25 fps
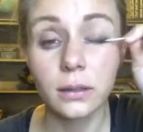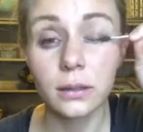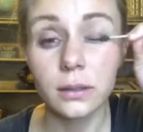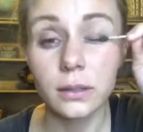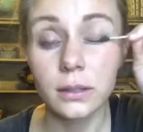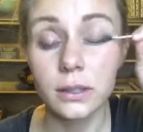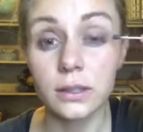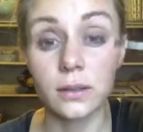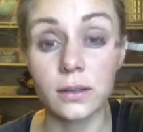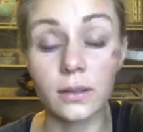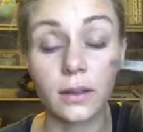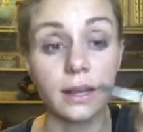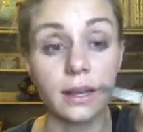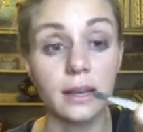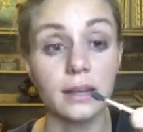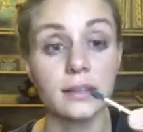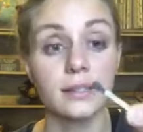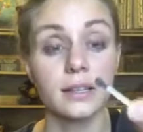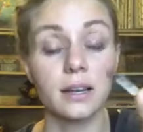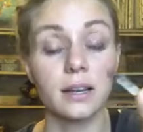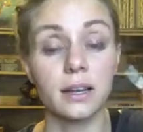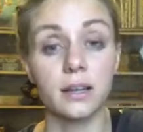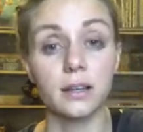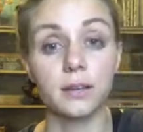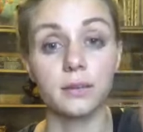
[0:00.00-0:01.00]
so like I
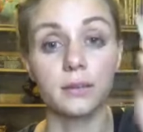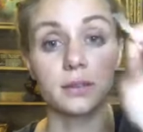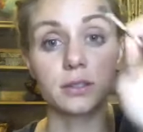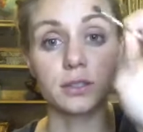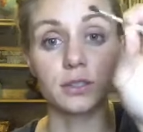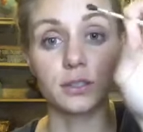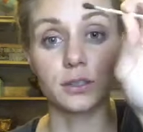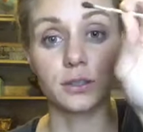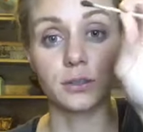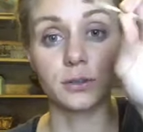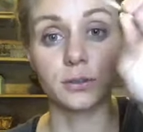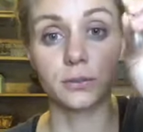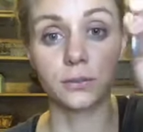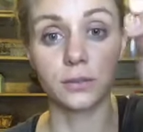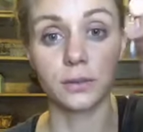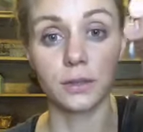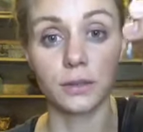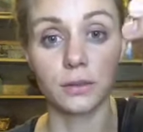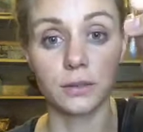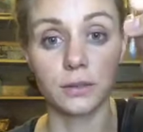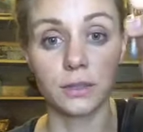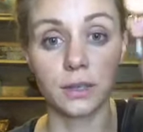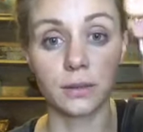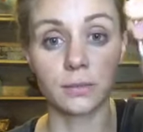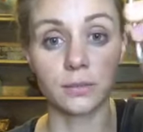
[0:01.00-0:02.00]
said, I used 2
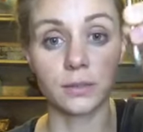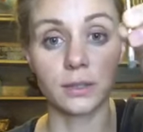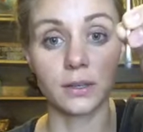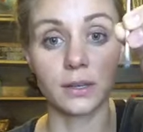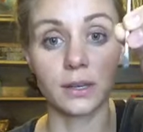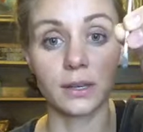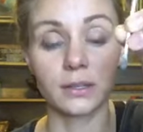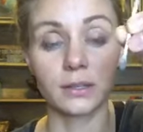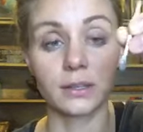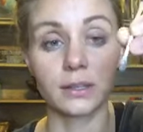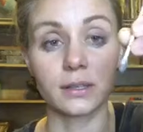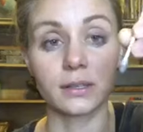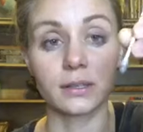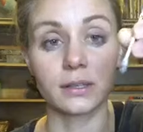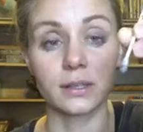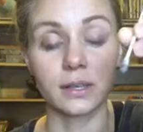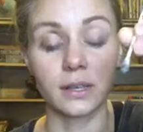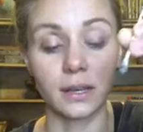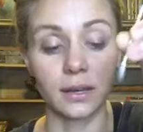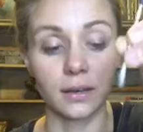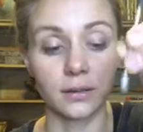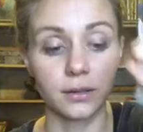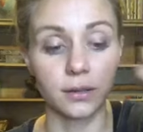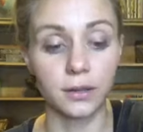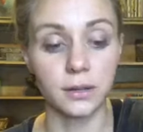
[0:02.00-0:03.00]
Q-tips. You guys can see
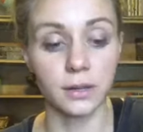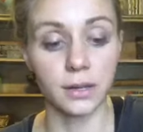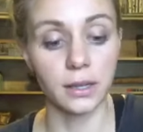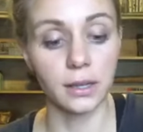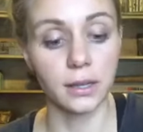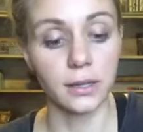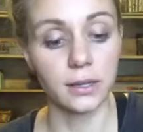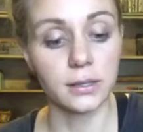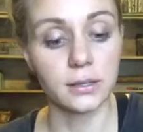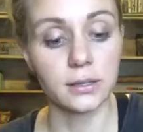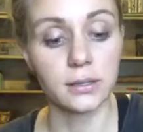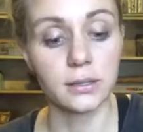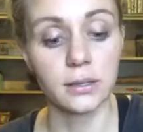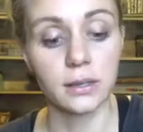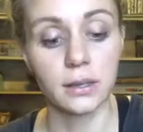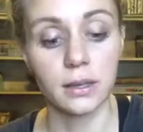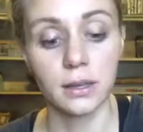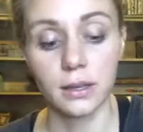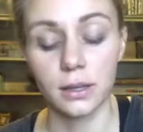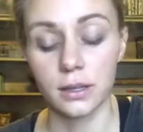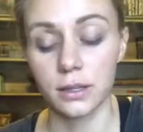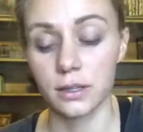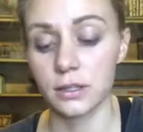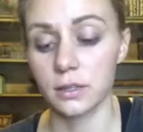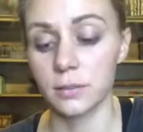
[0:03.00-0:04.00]
how dirty it is.
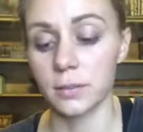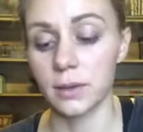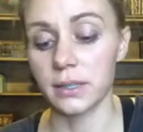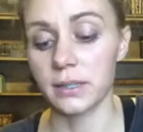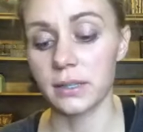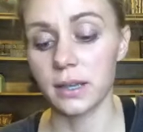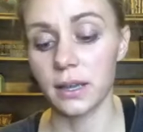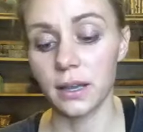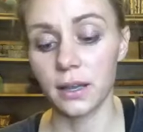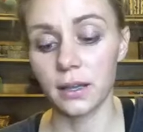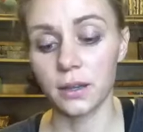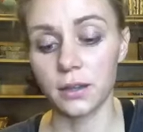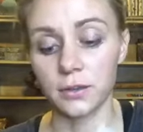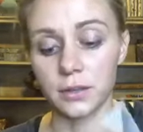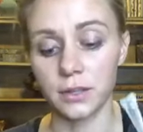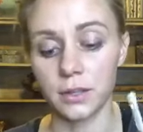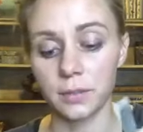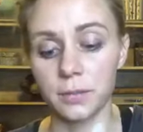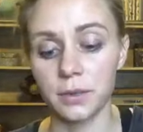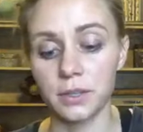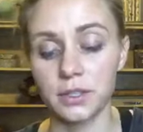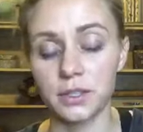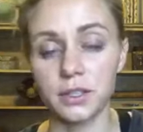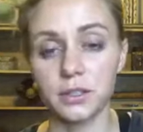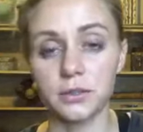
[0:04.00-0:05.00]
So my second Q-tip
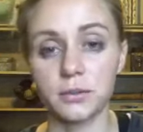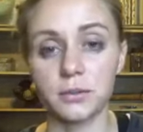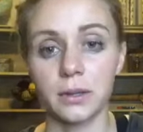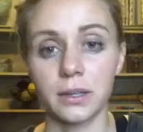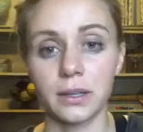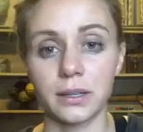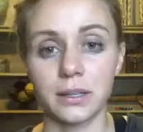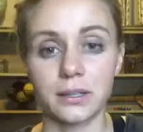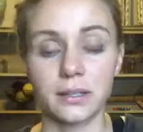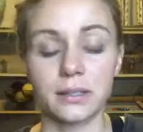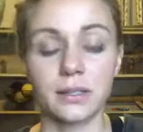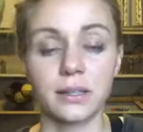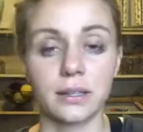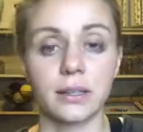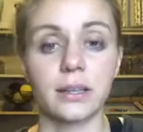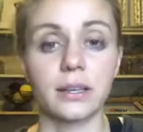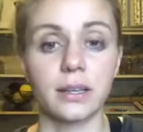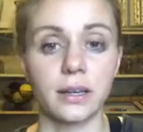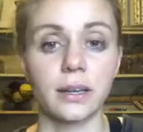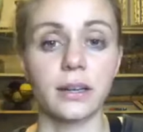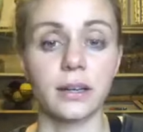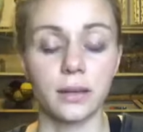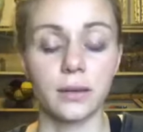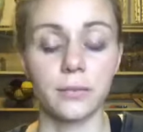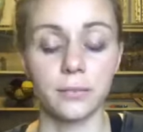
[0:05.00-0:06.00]
is just really just to clean
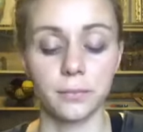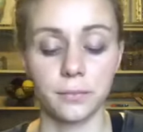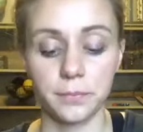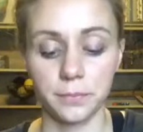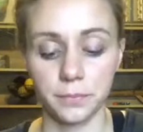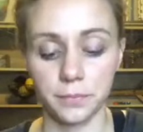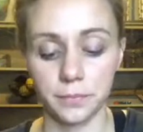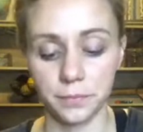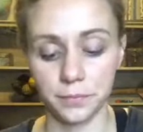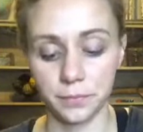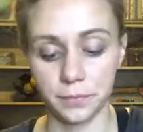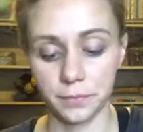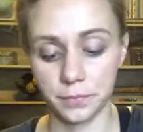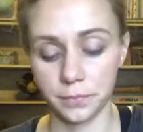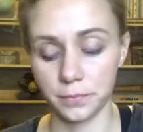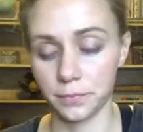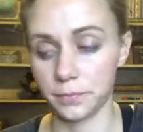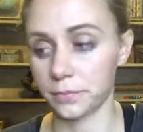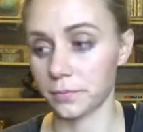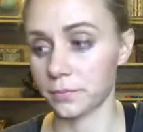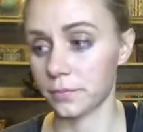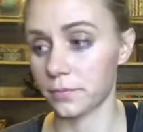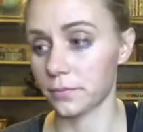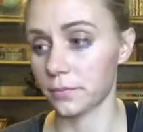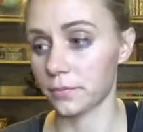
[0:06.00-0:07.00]
it up.
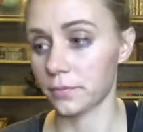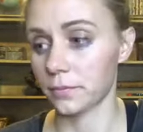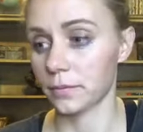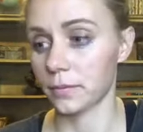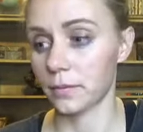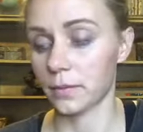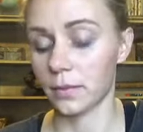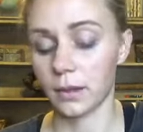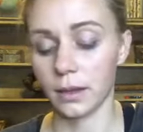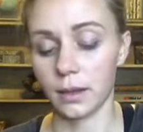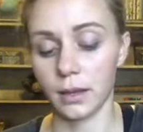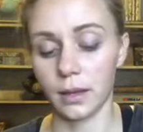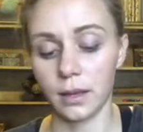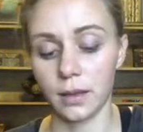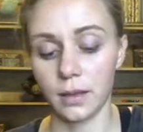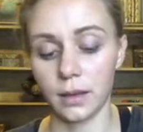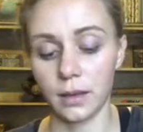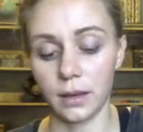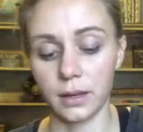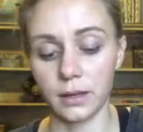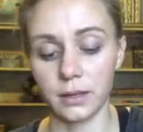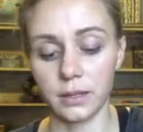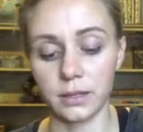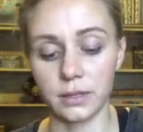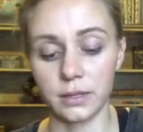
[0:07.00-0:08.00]
And then
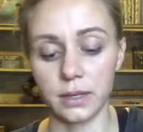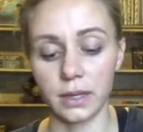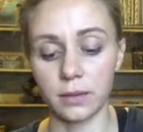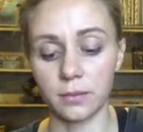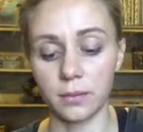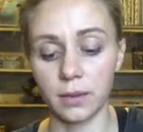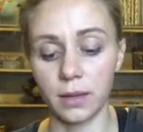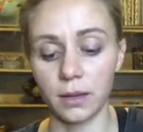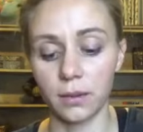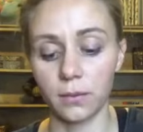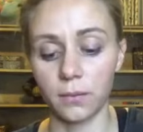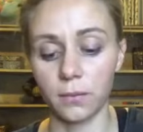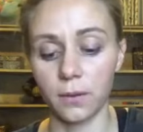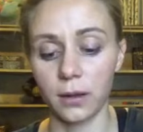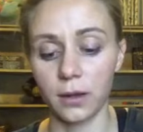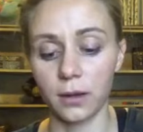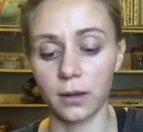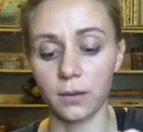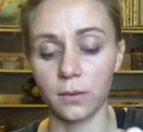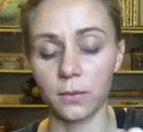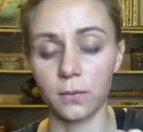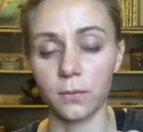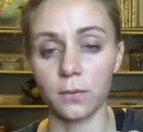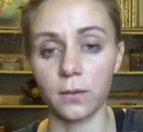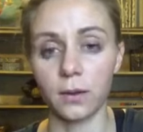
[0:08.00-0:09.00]
I just take my wet
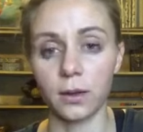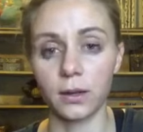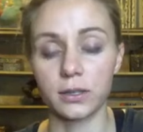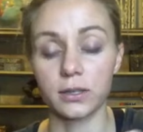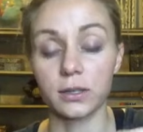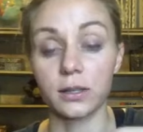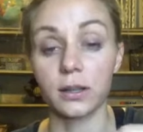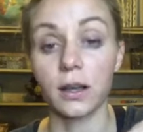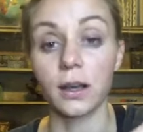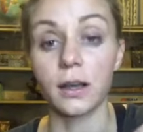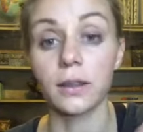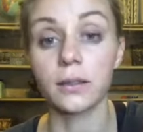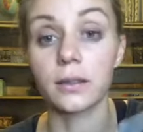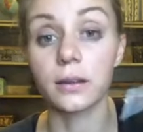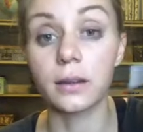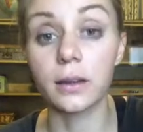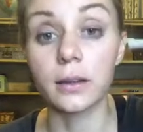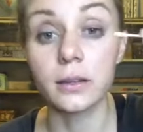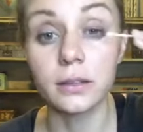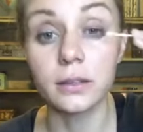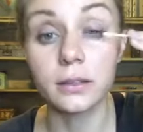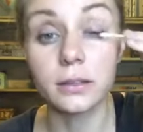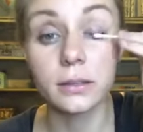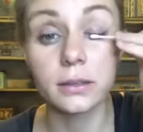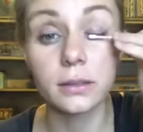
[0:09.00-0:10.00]
washcloth and I
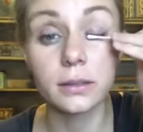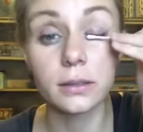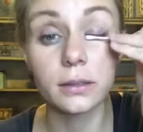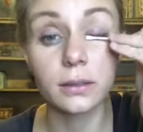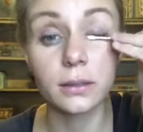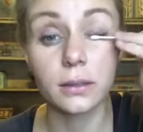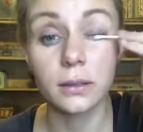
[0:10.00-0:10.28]
just